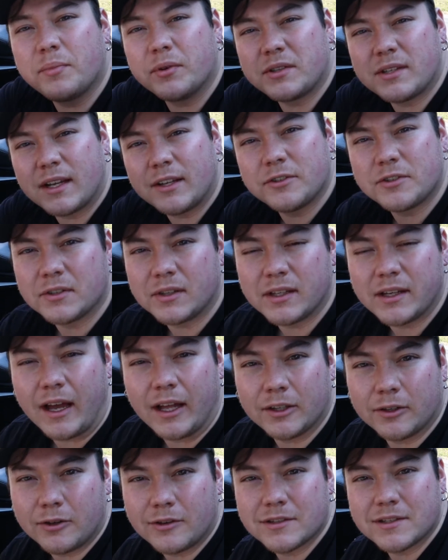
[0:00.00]
potentially
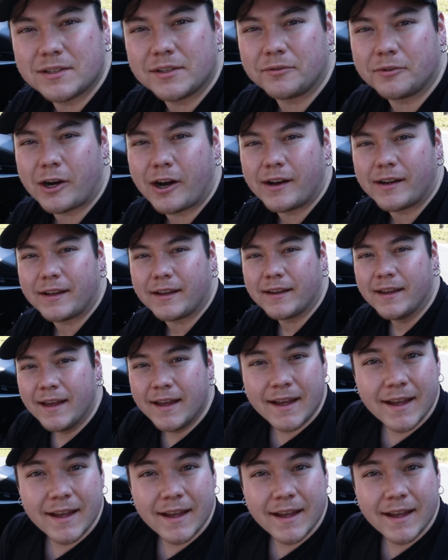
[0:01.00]
I lost in riding.